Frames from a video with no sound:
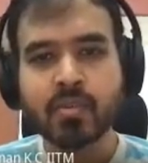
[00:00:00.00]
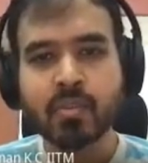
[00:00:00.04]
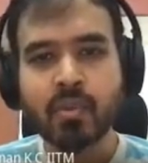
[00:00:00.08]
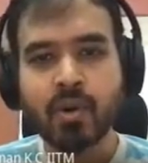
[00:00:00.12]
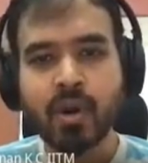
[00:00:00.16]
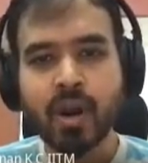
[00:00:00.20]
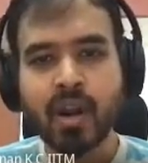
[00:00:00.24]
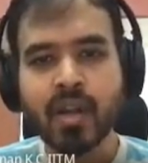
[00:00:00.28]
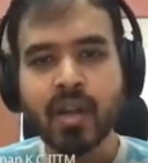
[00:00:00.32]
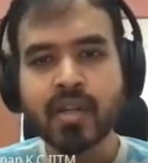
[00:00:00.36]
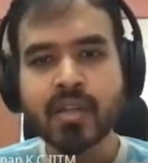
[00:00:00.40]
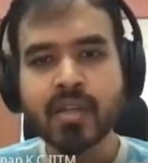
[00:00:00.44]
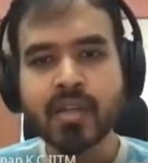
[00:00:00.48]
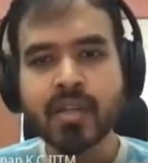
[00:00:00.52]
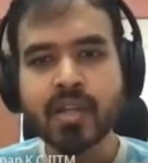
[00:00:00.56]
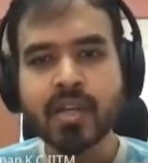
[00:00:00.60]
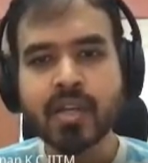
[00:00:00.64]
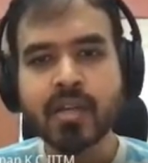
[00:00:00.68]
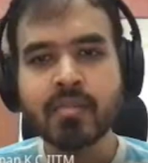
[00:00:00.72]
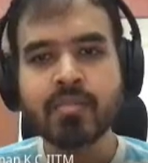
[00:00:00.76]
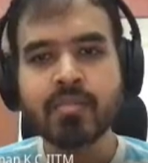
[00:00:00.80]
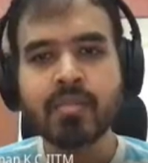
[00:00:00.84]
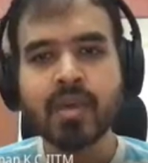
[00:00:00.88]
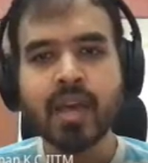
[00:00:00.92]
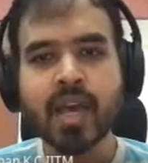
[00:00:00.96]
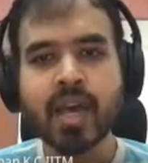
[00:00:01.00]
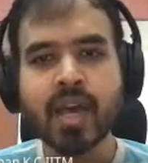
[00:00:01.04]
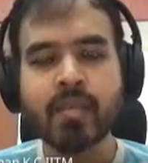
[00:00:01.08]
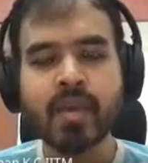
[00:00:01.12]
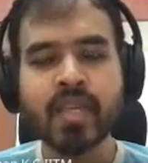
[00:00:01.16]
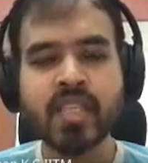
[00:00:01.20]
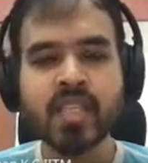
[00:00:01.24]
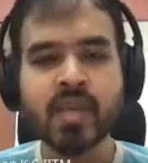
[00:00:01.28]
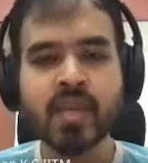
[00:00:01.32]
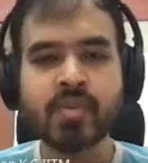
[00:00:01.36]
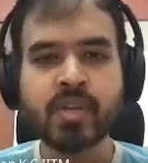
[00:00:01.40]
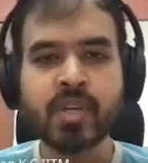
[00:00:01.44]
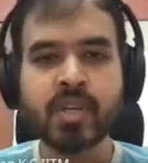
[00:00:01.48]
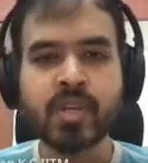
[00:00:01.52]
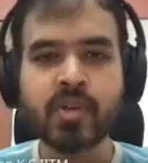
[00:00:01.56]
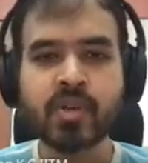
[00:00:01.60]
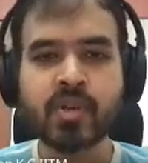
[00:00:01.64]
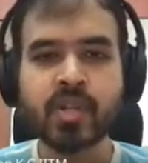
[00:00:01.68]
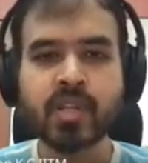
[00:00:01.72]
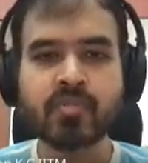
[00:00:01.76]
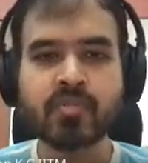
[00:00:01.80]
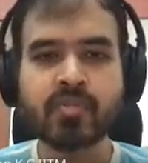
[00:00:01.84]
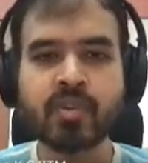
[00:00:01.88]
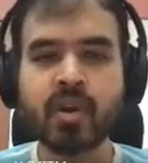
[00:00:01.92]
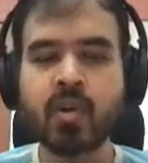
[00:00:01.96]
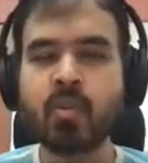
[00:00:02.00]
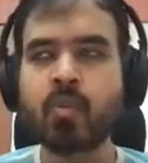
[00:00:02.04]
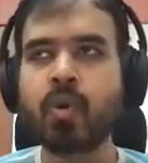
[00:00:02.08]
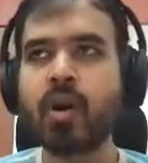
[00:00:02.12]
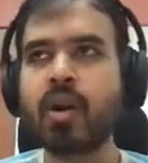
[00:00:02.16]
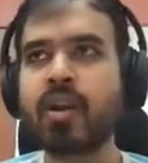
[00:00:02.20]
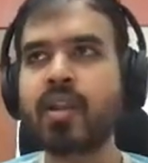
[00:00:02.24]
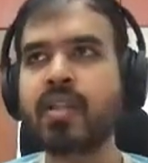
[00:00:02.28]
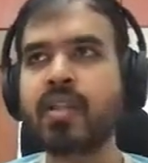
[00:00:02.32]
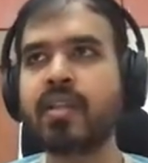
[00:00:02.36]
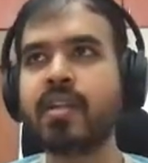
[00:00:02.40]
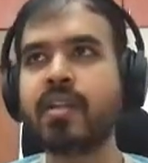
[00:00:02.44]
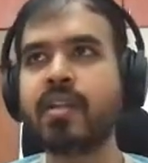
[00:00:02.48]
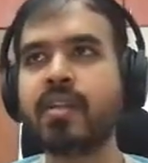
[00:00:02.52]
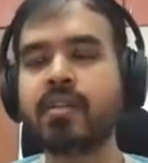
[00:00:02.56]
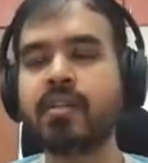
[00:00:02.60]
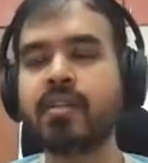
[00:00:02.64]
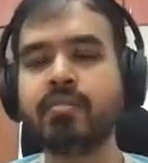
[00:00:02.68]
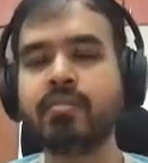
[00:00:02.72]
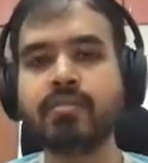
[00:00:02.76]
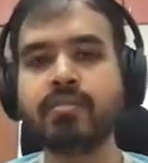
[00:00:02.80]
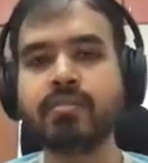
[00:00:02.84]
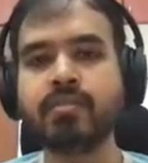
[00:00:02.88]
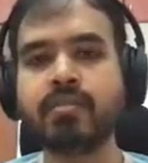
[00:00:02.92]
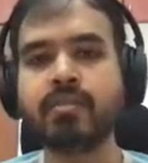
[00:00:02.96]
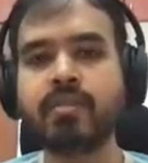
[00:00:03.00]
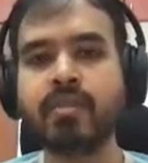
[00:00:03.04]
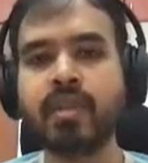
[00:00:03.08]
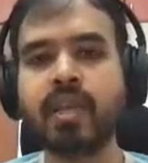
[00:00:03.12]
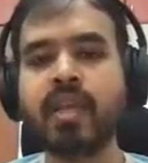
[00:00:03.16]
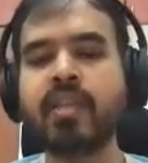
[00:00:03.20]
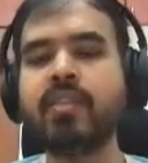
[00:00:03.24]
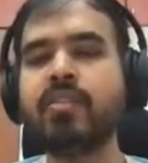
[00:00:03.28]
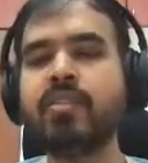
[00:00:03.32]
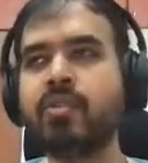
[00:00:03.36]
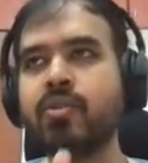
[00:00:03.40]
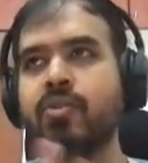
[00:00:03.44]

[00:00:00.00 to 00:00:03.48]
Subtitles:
what term am I substituting for what other term, right?